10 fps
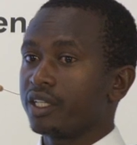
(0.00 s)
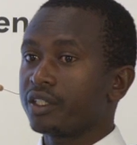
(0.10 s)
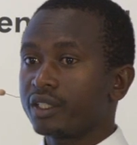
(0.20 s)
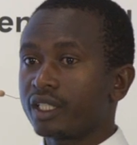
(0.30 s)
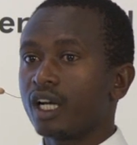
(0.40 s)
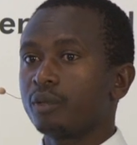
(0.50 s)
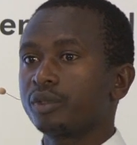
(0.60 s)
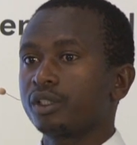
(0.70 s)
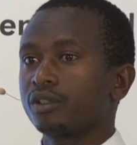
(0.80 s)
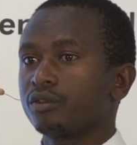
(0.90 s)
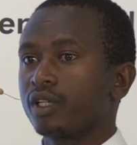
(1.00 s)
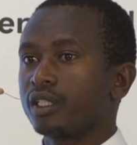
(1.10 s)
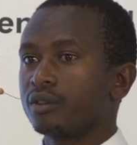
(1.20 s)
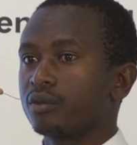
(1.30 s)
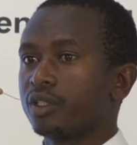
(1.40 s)
are yield gaps. You
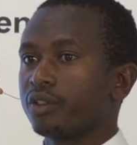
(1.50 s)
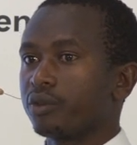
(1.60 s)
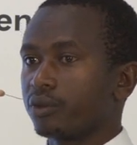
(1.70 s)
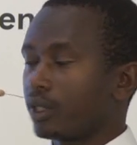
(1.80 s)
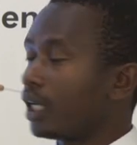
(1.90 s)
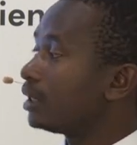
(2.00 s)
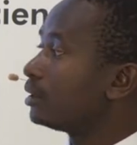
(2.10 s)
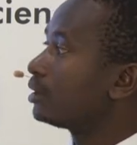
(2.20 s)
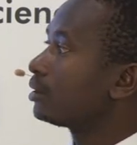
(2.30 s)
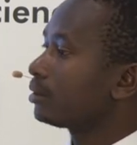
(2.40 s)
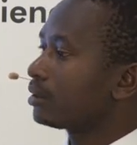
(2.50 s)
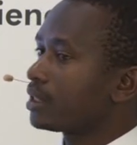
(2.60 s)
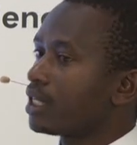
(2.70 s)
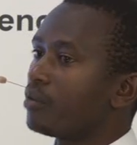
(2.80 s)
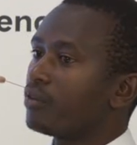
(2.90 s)
find when you can,
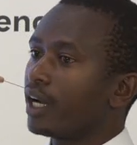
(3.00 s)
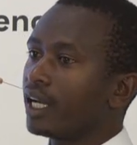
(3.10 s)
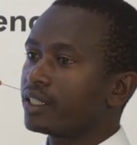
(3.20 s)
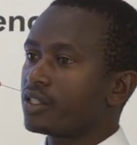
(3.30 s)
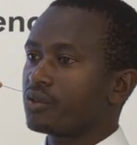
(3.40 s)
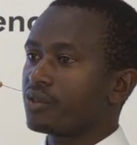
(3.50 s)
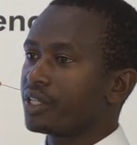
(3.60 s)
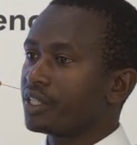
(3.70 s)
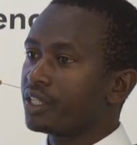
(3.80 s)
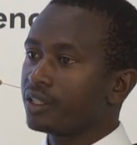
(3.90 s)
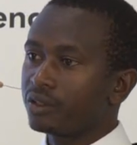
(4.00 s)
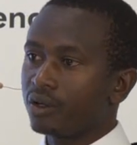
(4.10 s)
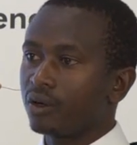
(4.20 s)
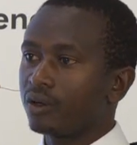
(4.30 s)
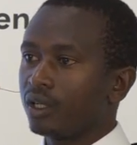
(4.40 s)
some varieties really yield
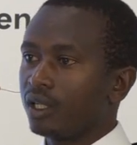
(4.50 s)
low,